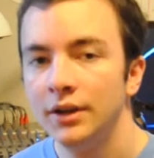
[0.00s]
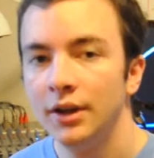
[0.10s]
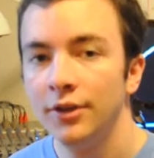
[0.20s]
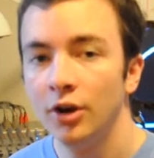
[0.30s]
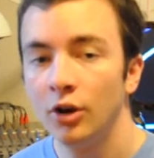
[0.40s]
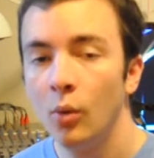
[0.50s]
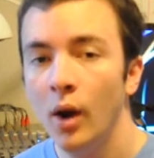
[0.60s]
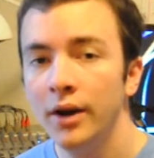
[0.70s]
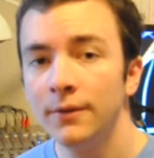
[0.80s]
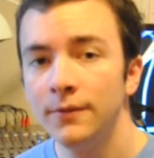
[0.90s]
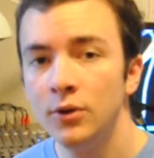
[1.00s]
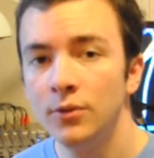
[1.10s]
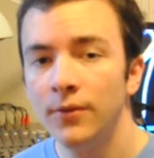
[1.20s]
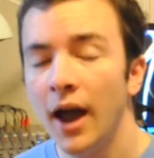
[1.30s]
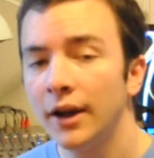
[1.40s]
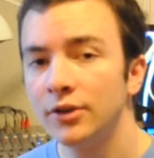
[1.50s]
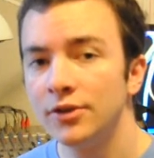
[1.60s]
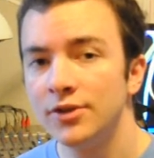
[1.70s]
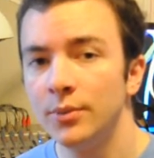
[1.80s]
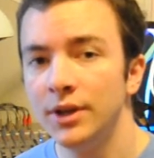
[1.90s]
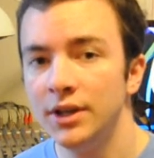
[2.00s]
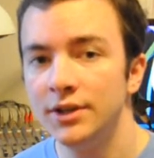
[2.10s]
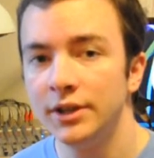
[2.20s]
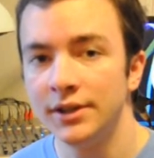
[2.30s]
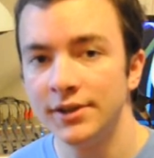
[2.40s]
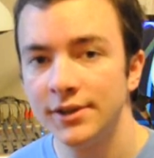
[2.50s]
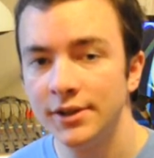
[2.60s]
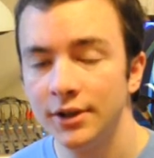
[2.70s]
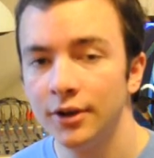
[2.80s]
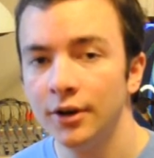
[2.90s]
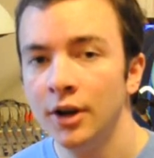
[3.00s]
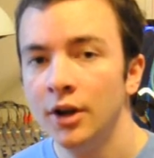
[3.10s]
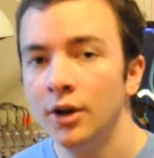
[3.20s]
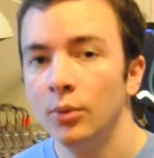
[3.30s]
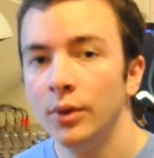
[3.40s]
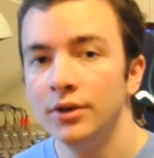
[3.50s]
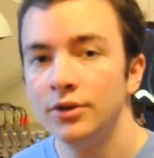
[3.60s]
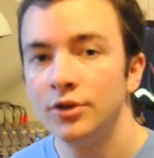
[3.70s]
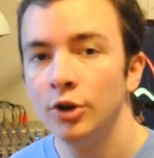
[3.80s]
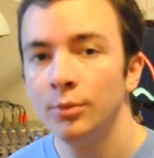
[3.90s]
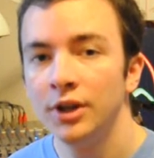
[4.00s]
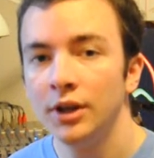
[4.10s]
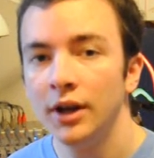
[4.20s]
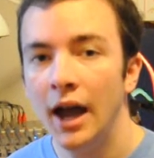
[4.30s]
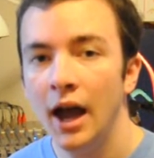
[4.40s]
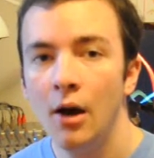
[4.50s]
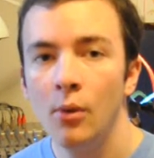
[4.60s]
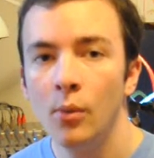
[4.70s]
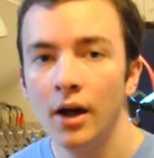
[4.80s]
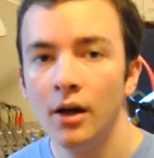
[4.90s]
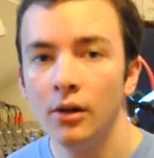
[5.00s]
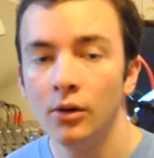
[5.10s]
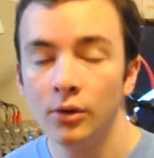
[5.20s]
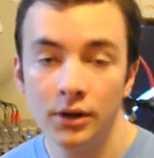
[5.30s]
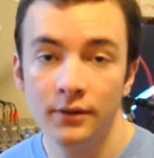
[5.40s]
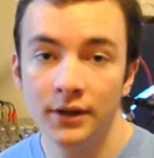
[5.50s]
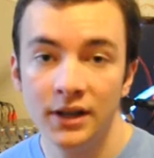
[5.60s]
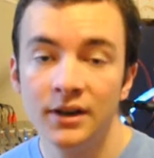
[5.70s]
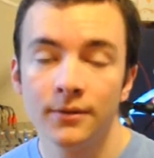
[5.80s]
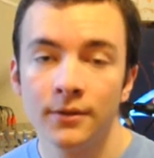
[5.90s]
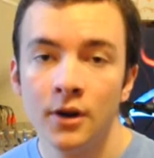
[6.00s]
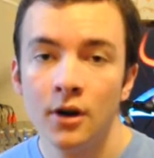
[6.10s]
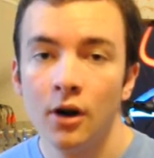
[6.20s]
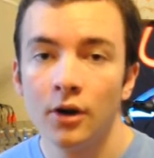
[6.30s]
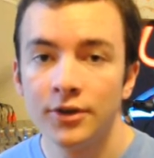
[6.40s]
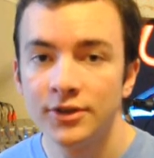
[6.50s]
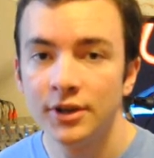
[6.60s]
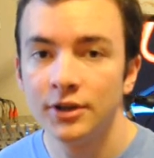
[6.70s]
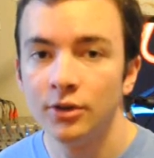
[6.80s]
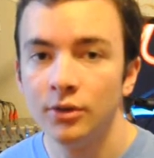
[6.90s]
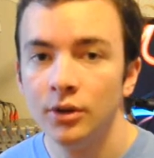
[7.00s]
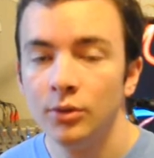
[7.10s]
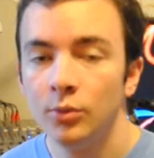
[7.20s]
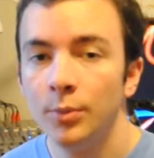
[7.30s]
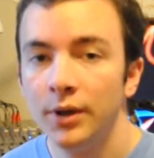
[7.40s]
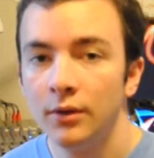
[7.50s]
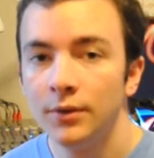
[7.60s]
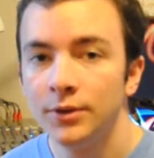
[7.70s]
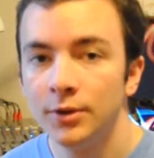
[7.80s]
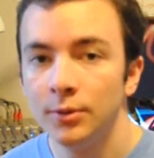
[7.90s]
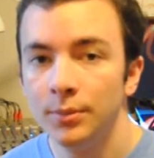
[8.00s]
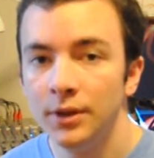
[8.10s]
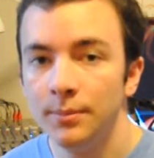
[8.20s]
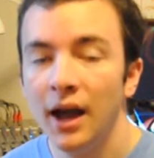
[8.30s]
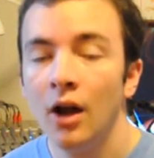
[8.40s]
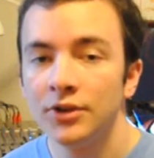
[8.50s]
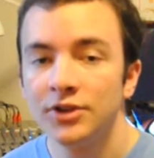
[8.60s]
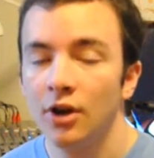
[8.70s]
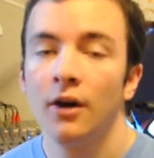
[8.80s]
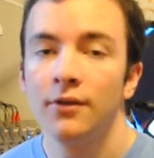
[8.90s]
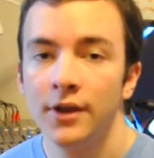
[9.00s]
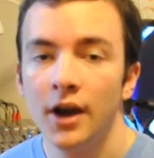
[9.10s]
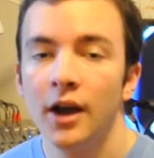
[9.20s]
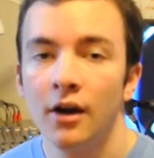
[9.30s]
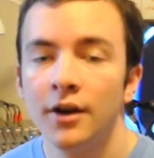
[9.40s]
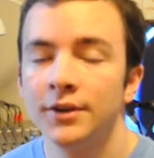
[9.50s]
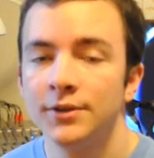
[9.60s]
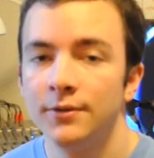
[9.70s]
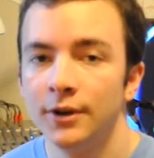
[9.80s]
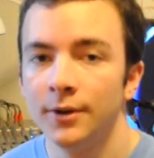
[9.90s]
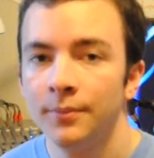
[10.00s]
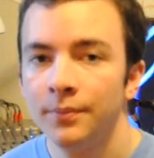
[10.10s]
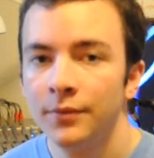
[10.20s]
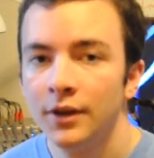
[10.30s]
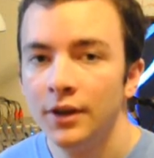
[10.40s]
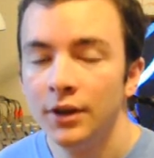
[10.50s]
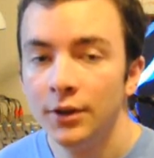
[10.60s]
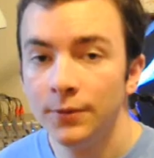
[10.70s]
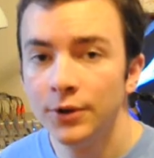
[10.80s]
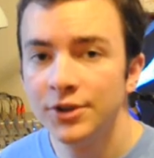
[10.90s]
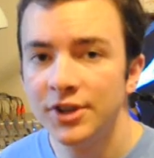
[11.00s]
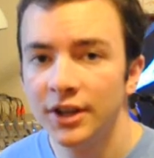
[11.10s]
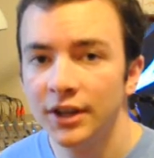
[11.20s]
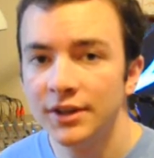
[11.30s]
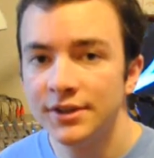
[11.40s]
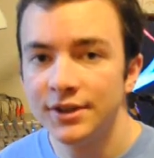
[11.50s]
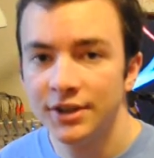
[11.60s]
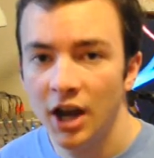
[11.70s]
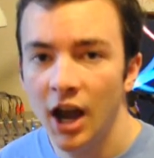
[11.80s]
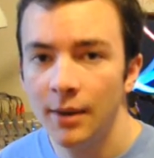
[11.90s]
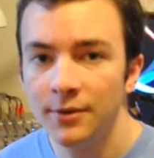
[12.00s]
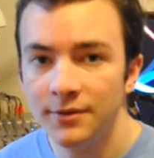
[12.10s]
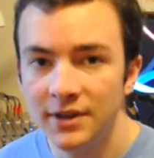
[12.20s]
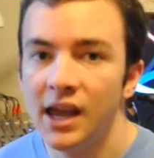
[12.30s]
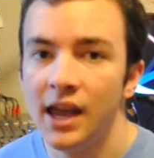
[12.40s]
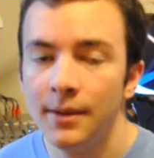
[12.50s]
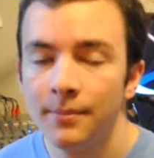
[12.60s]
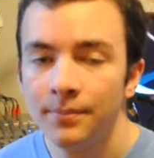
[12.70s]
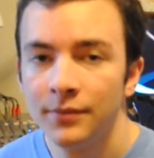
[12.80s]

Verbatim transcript: Now there are quite a few factors that we need to consider when determining how well or even if our signal will be able to be bounced off the ionosphere. The first thing is the time of day.